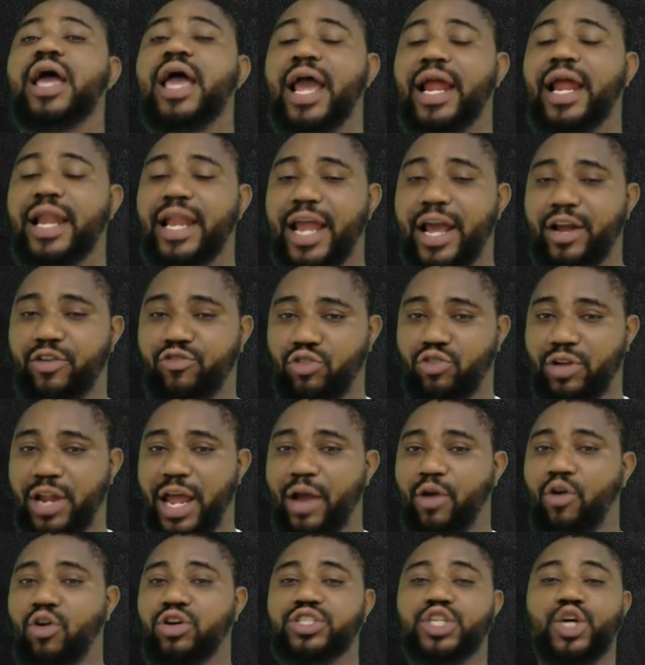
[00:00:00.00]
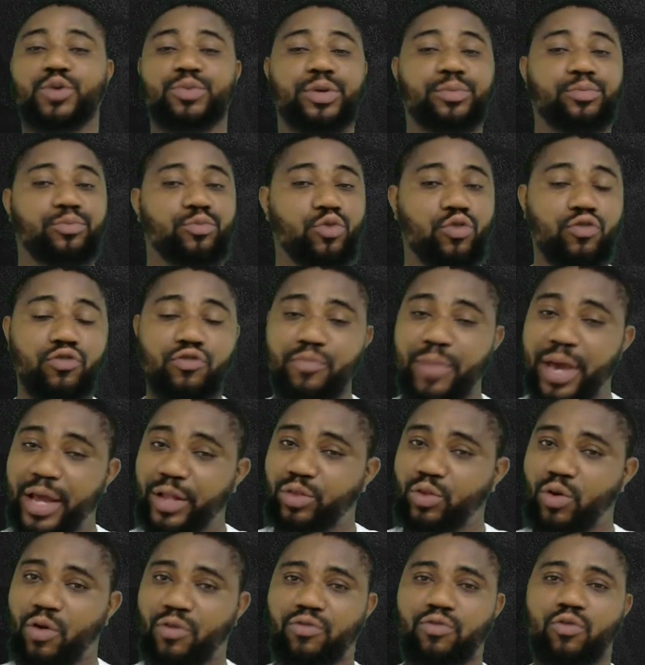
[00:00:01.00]
Electrolyte, because there will be
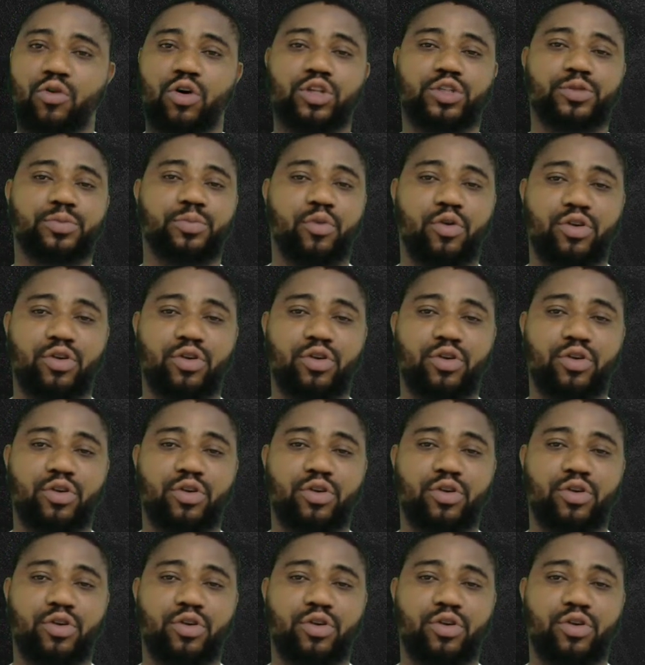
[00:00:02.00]
movement of what?